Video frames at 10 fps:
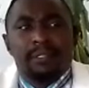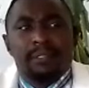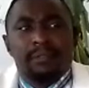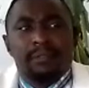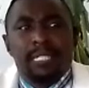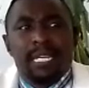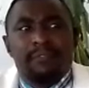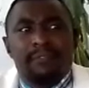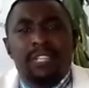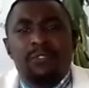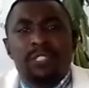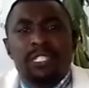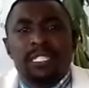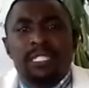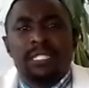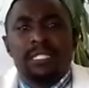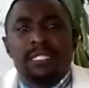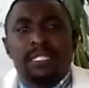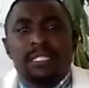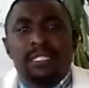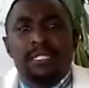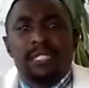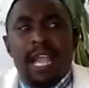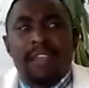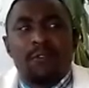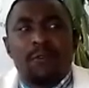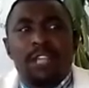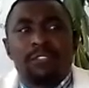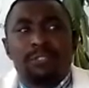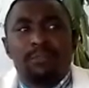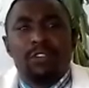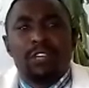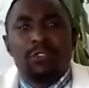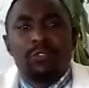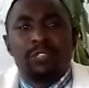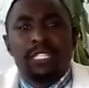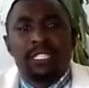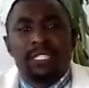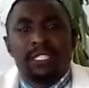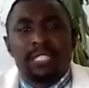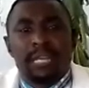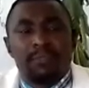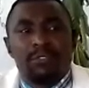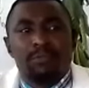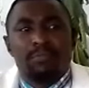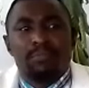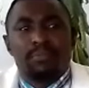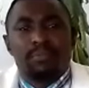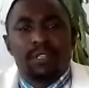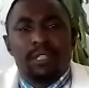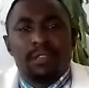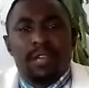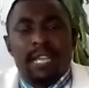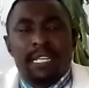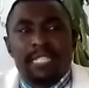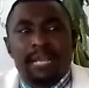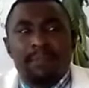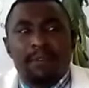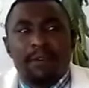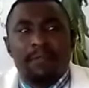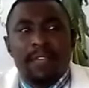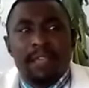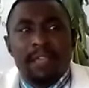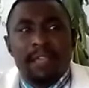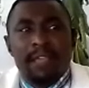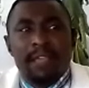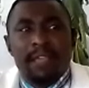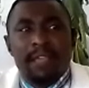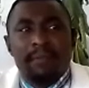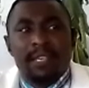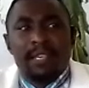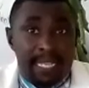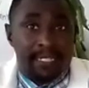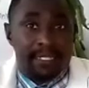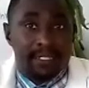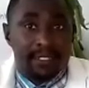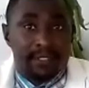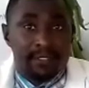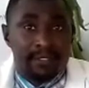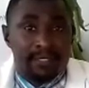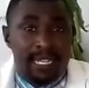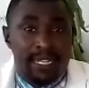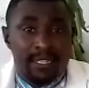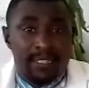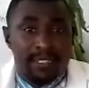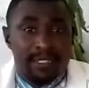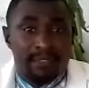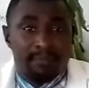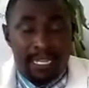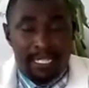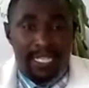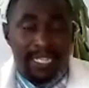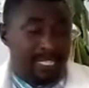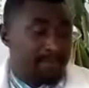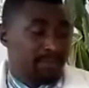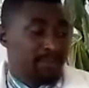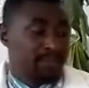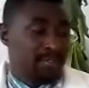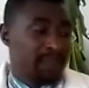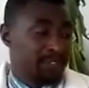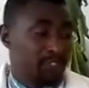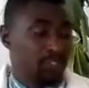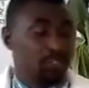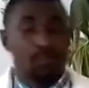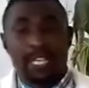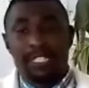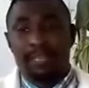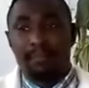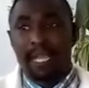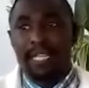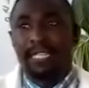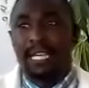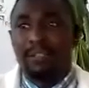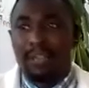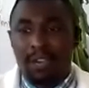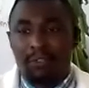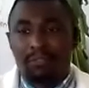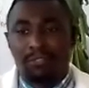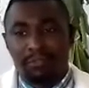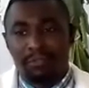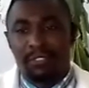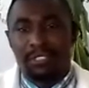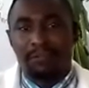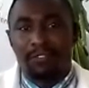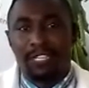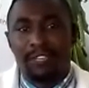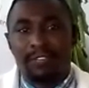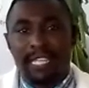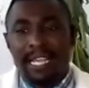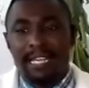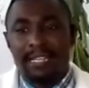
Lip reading: which are very woody, are the ones which belong to this subgroup. An example of them is pine. Yeah, pine is an example. I will show you where is the pine and how it's falling over there.